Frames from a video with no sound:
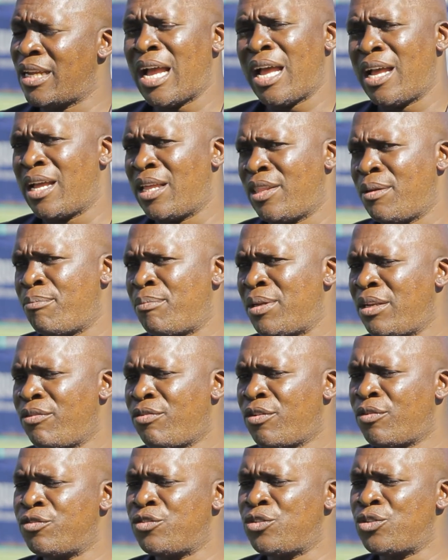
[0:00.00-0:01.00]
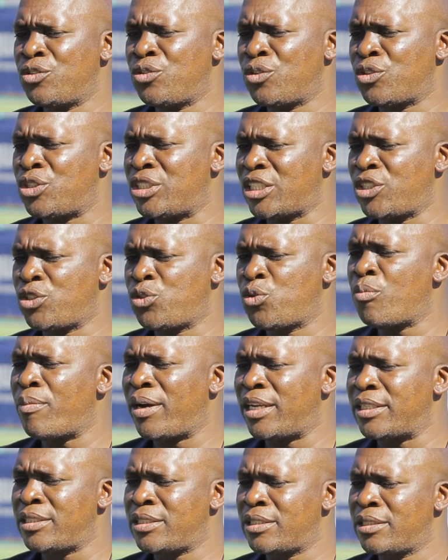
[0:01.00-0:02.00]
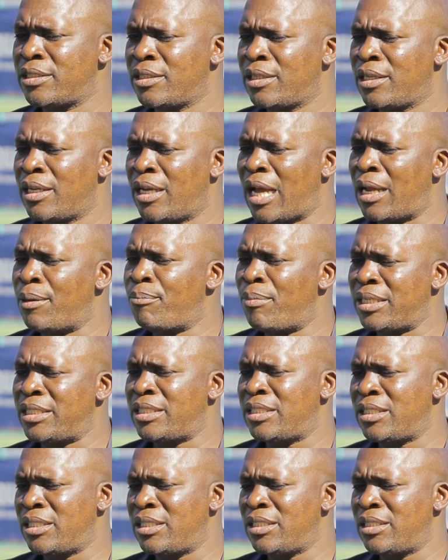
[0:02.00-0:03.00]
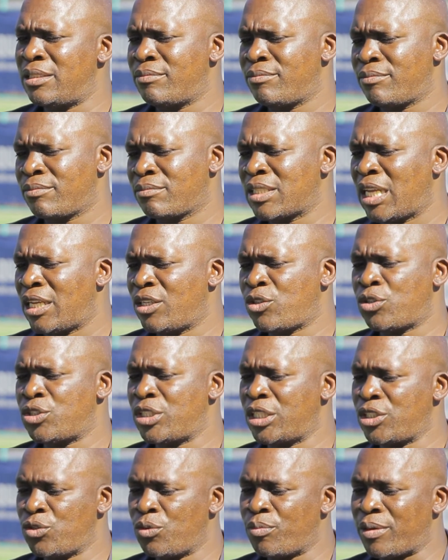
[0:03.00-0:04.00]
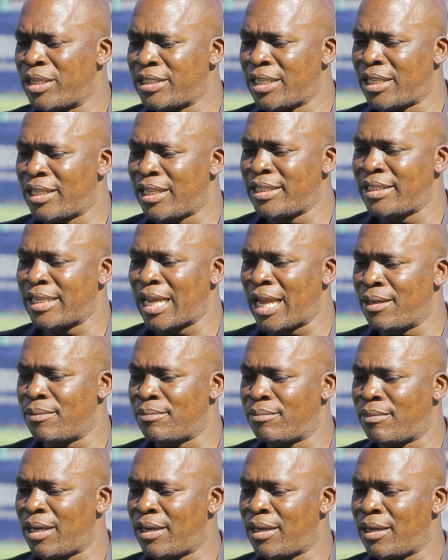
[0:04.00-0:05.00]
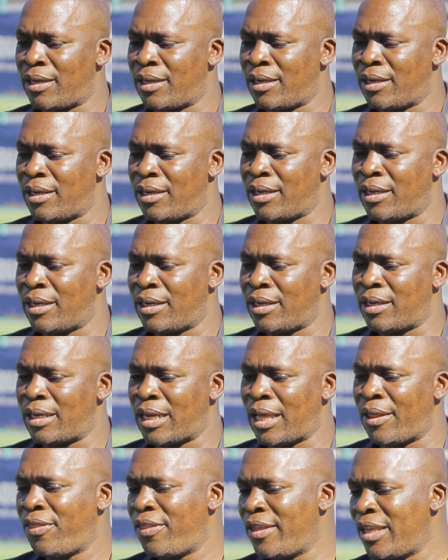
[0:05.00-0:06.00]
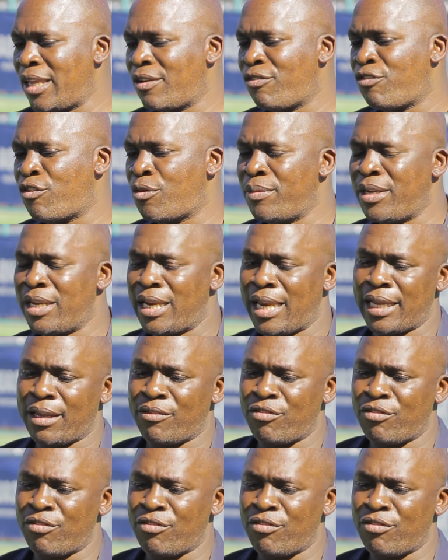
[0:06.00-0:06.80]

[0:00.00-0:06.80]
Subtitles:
Yeah, the belief of Juju was just too much, but it was just too much at that time. I think for me,